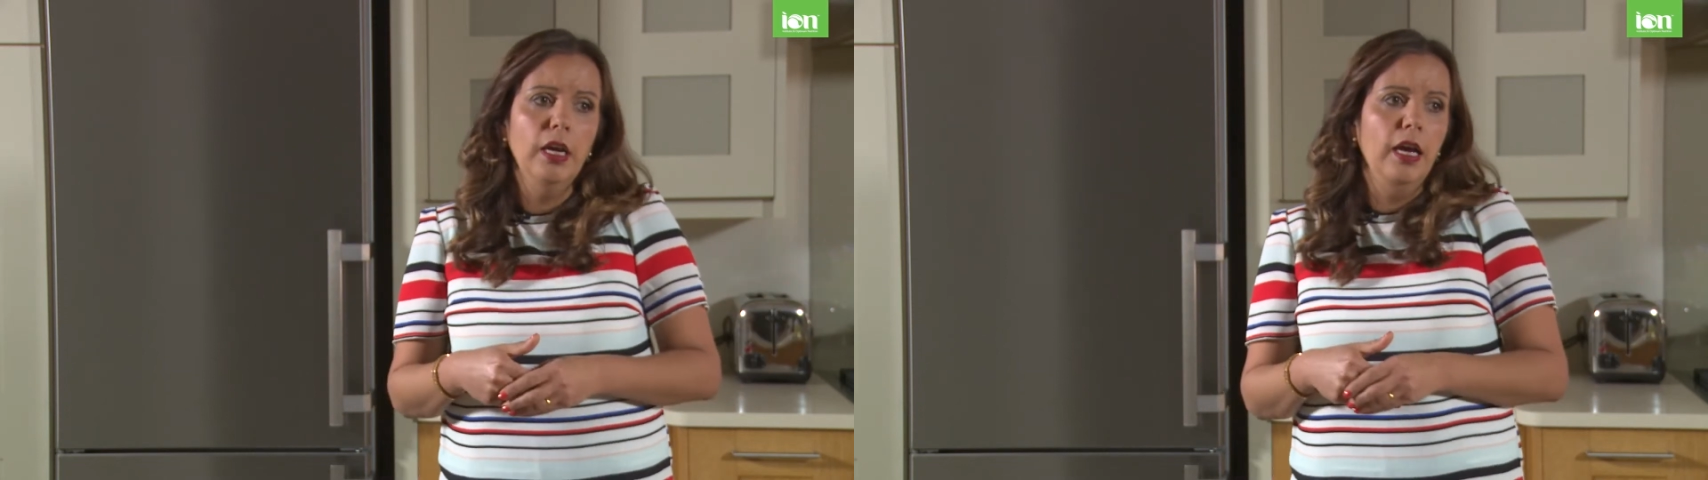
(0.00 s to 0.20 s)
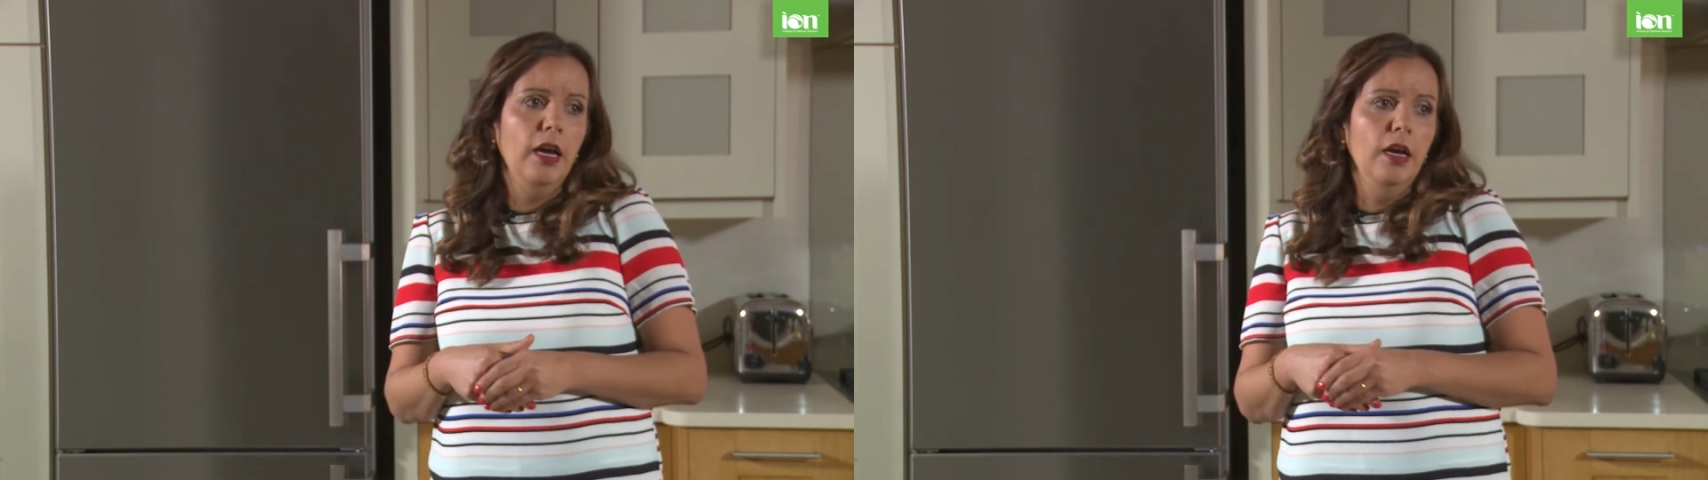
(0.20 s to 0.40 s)

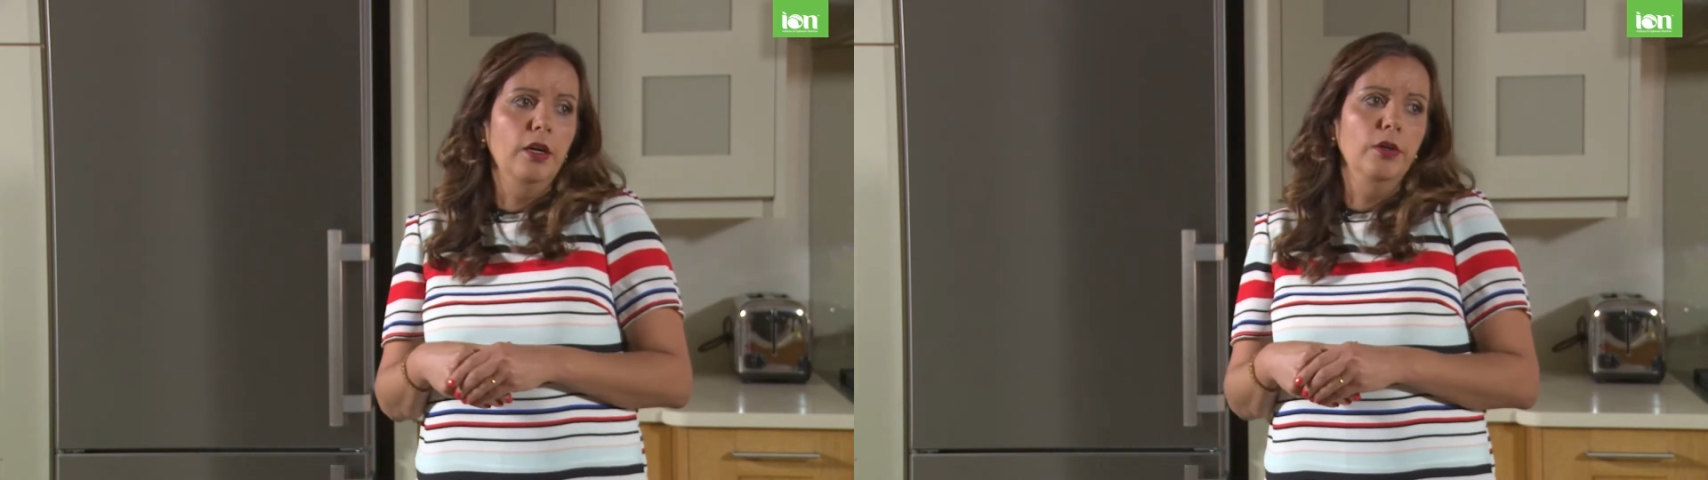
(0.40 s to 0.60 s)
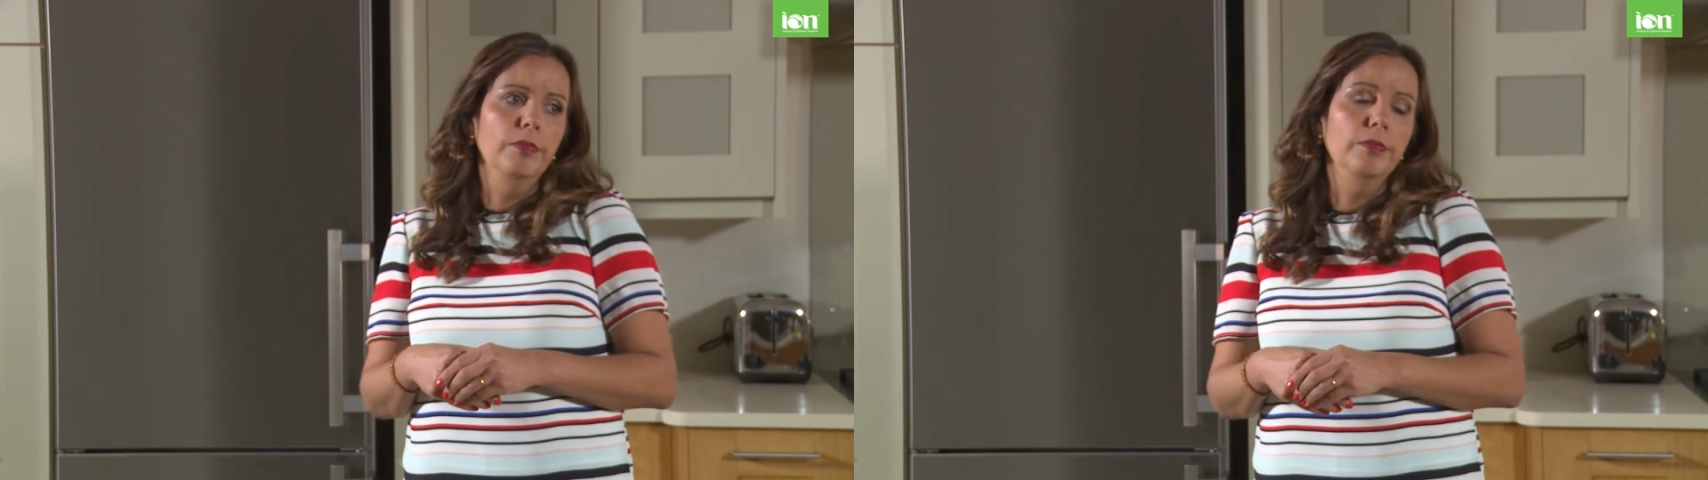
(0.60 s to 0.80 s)

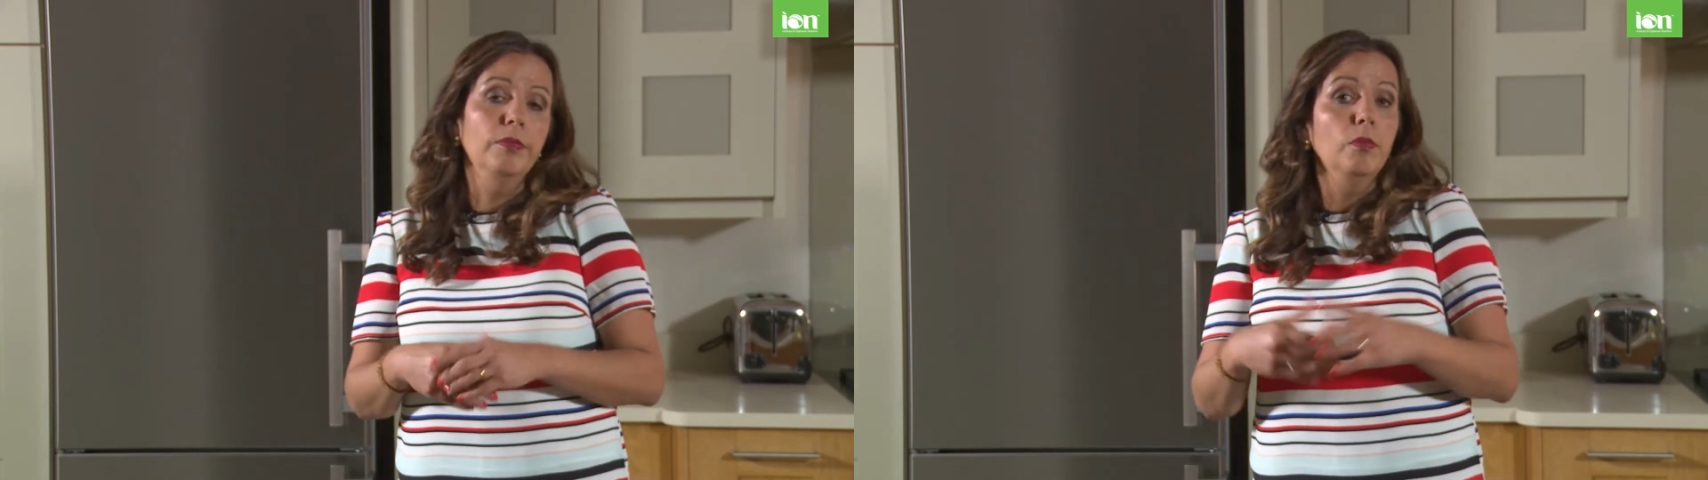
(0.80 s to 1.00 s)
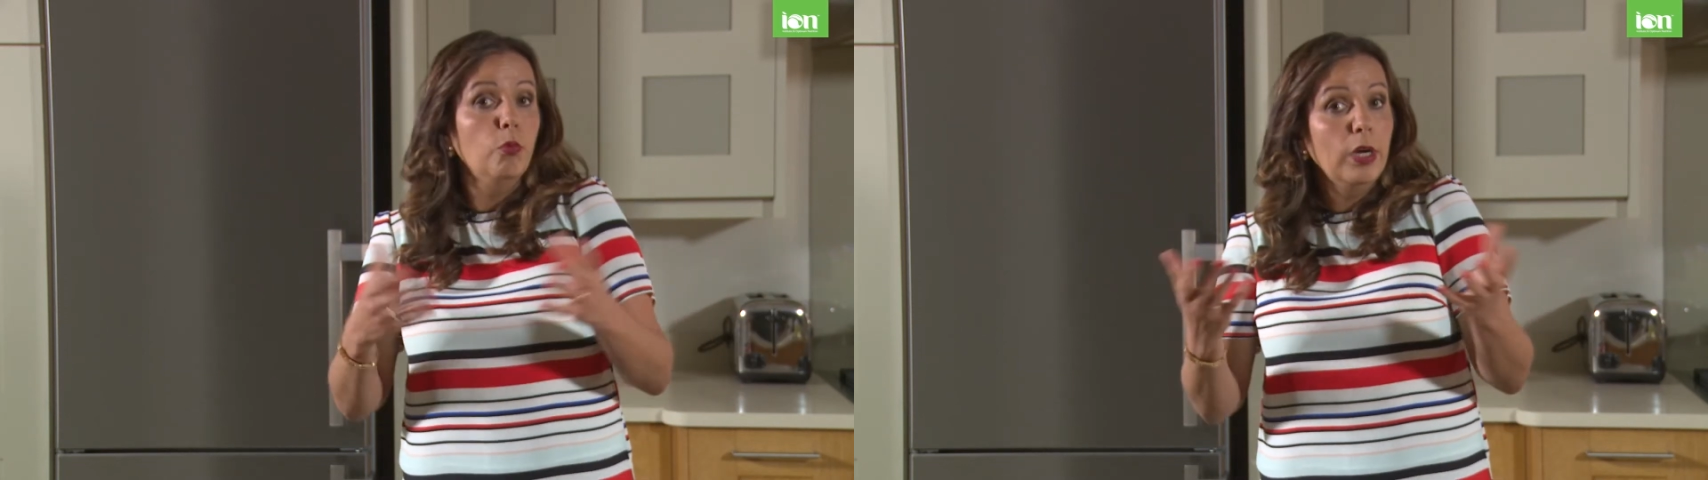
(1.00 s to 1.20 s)

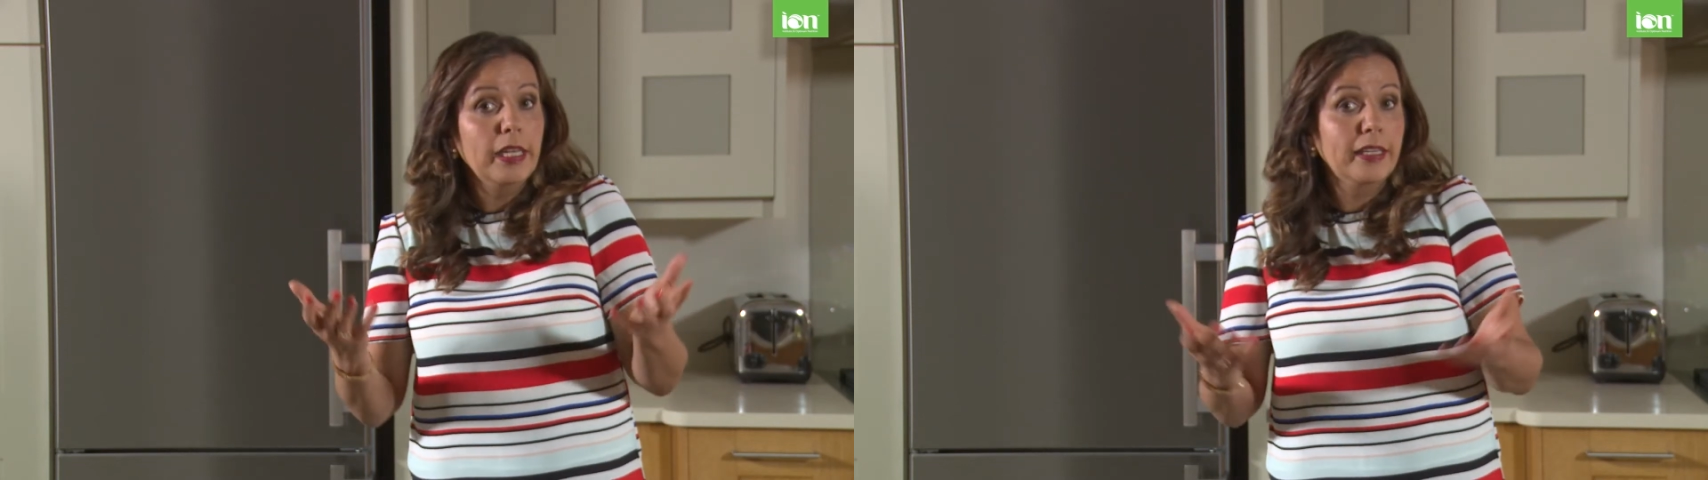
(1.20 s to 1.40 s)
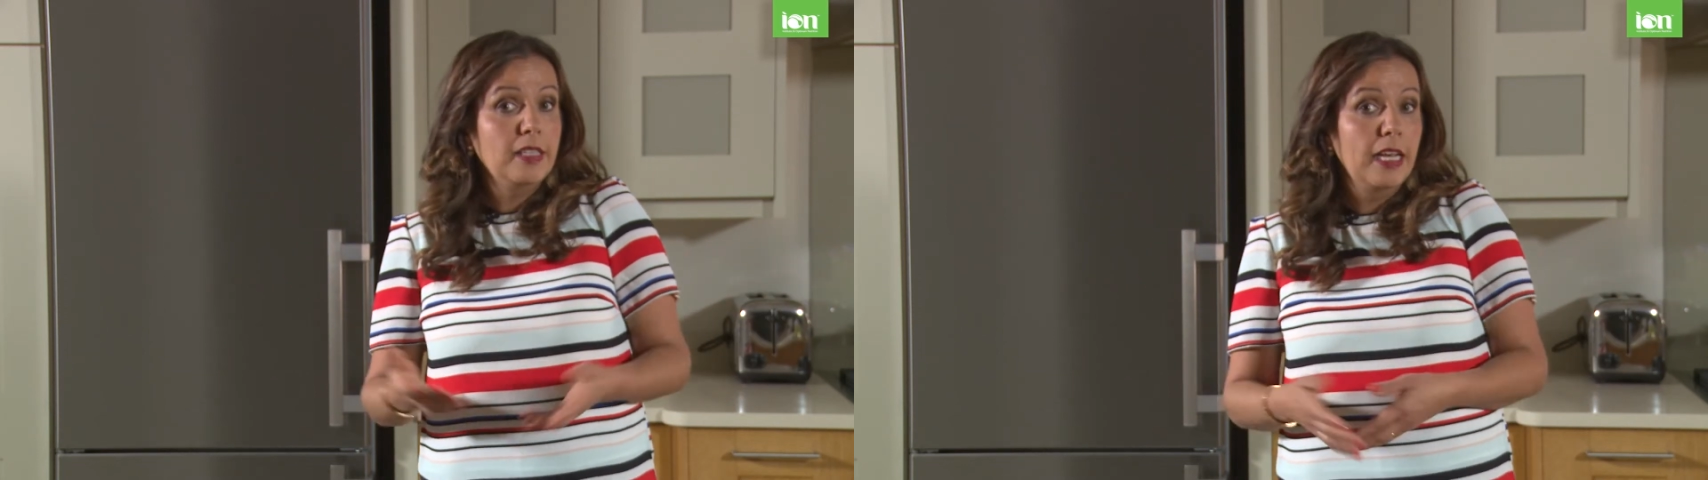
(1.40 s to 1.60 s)

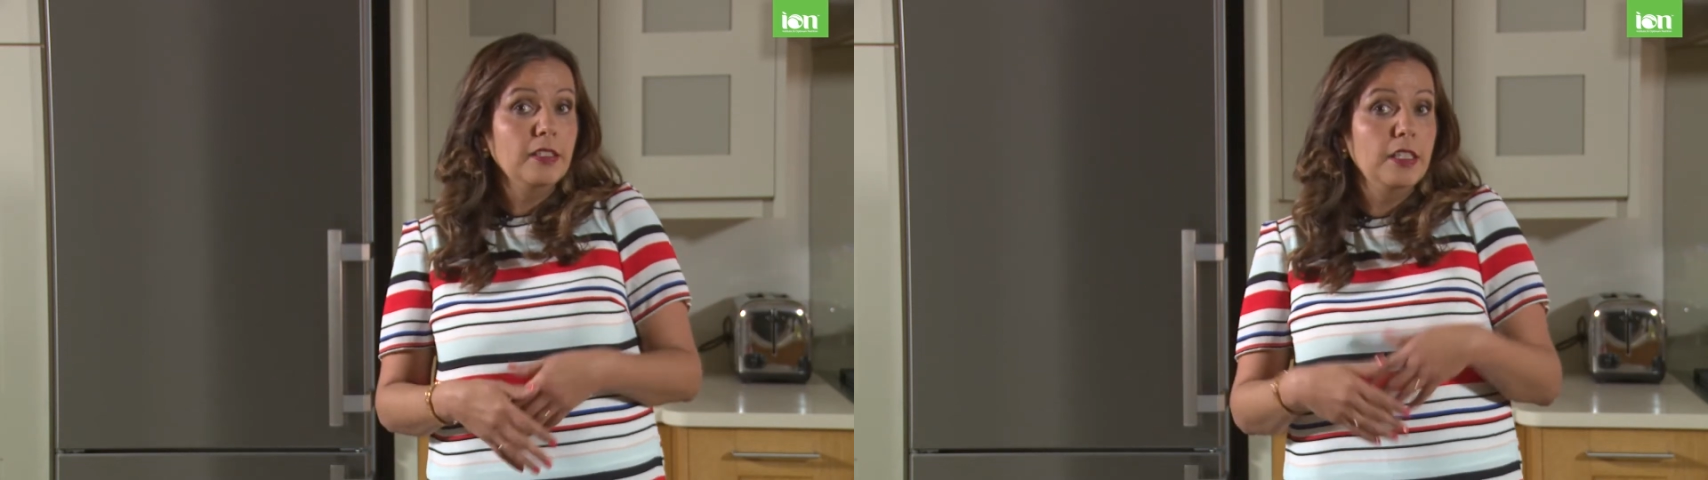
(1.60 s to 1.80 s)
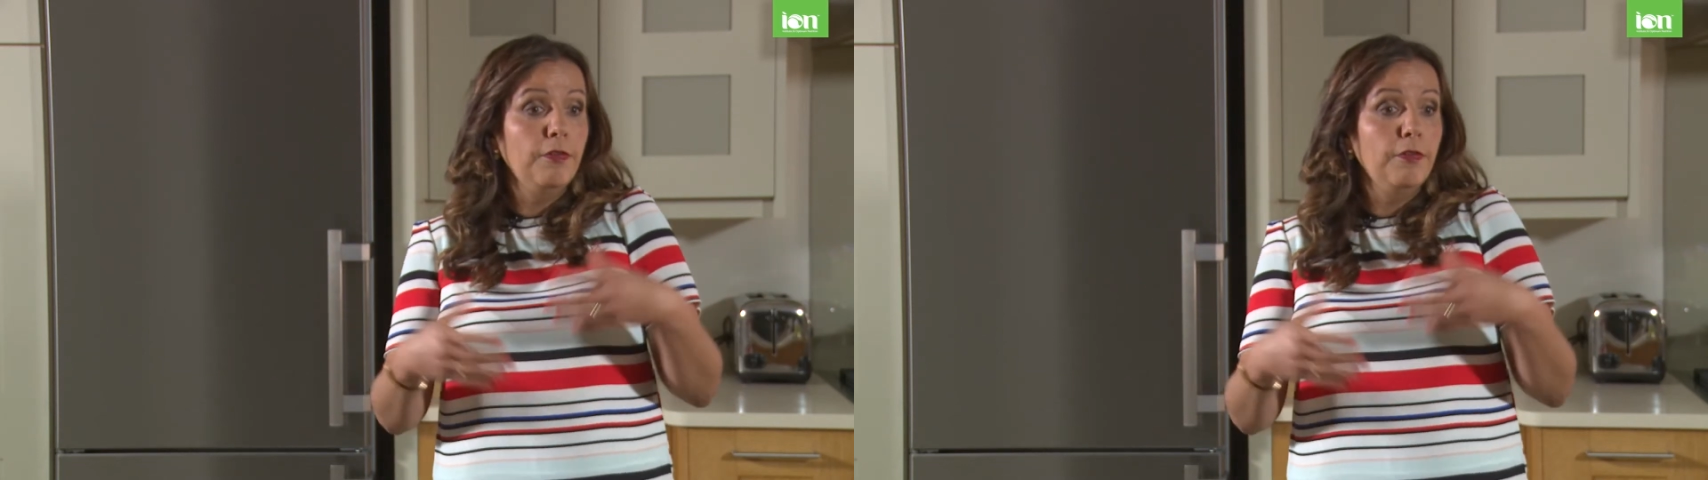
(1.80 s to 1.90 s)
excessive